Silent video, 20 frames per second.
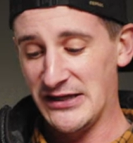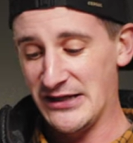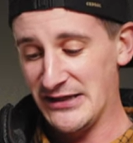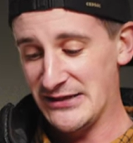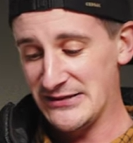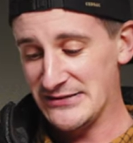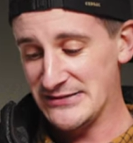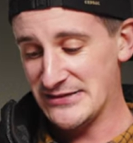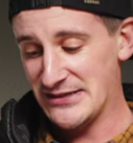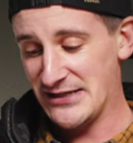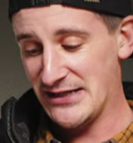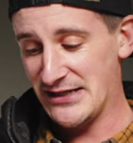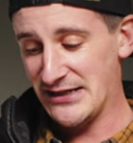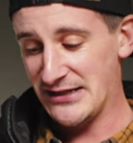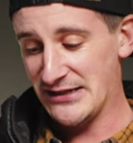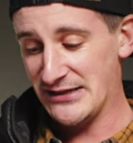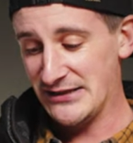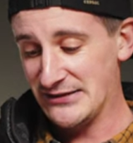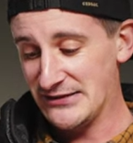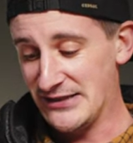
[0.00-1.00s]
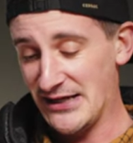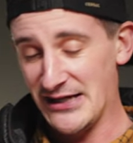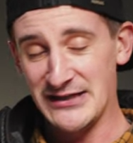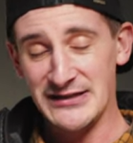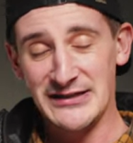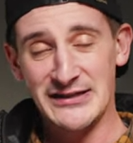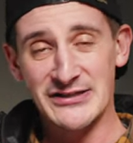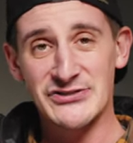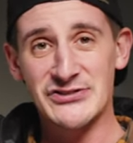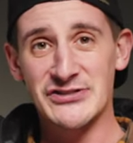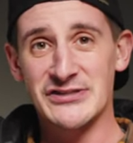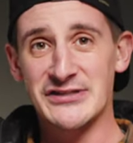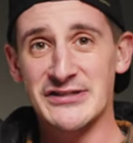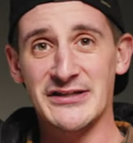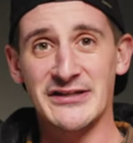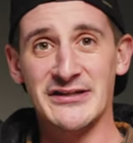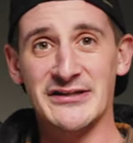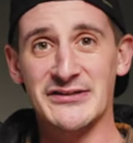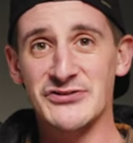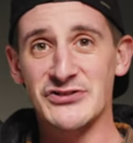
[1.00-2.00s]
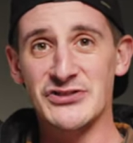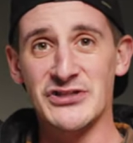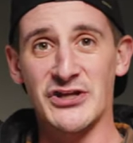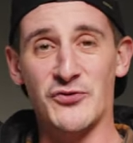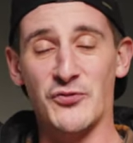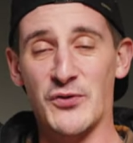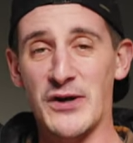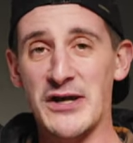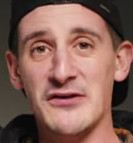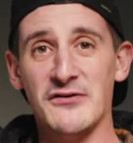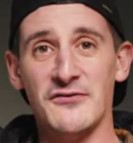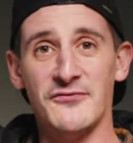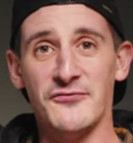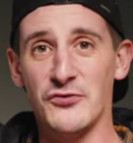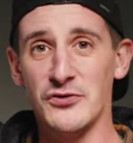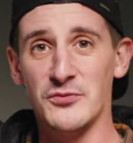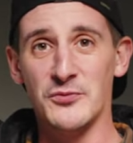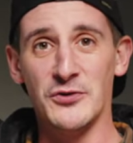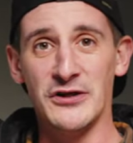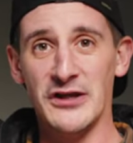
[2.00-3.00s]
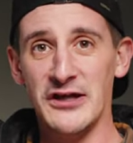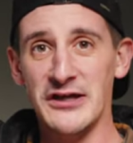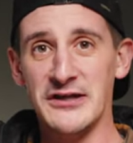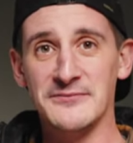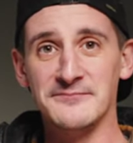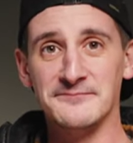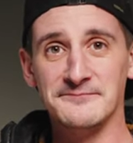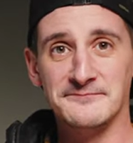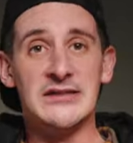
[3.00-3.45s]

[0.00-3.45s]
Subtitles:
And yeah, it's just a great affordable light.